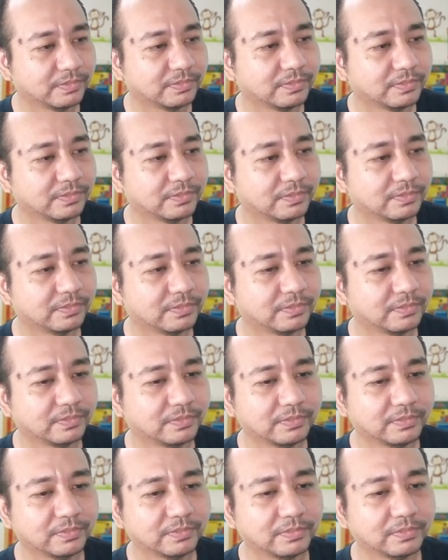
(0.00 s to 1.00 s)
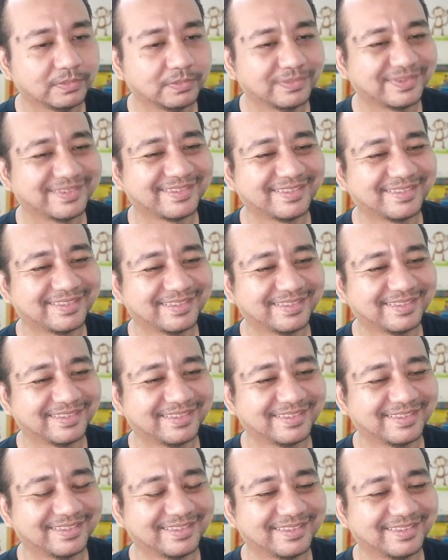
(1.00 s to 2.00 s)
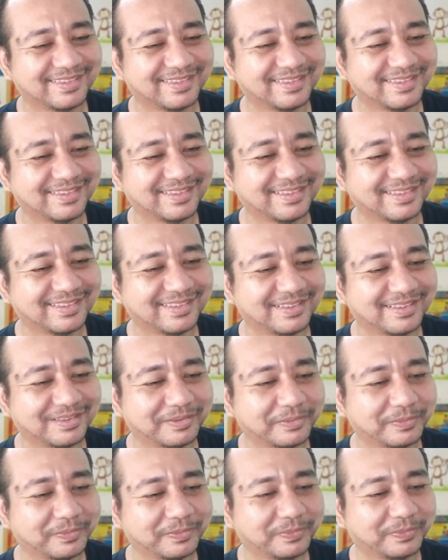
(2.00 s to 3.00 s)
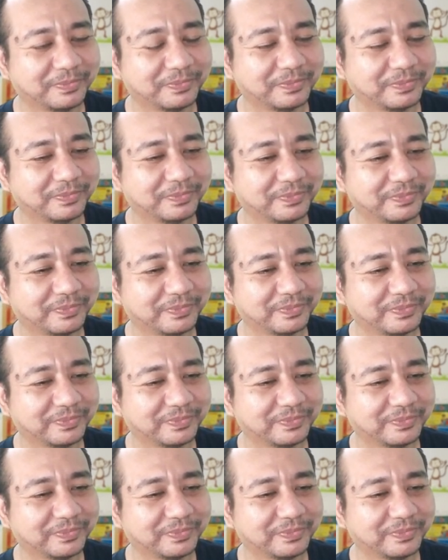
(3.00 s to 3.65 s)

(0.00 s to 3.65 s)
(silent)